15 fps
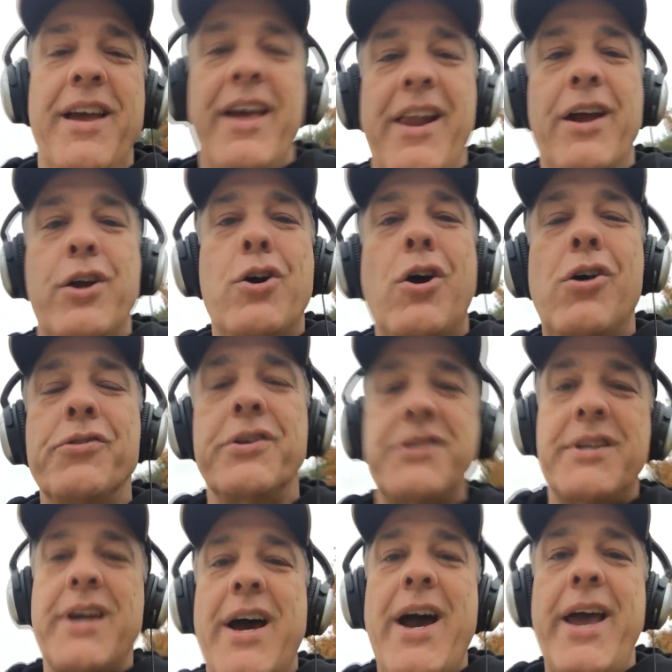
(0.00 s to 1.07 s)
And I called this
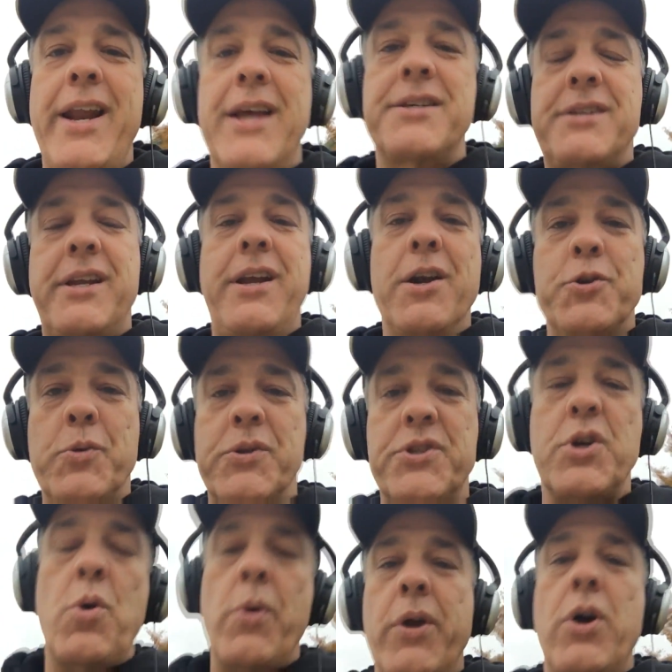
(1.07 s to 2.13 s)
guy and I said, here's what's
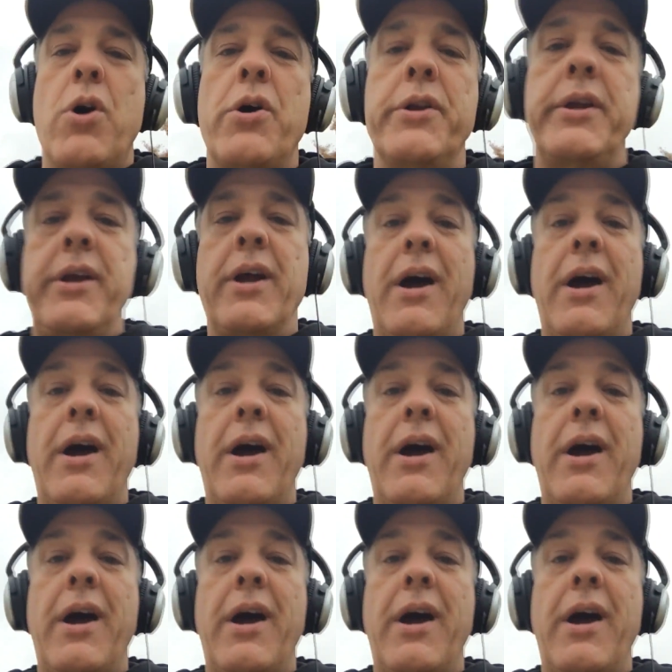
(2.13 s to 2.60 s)
going on.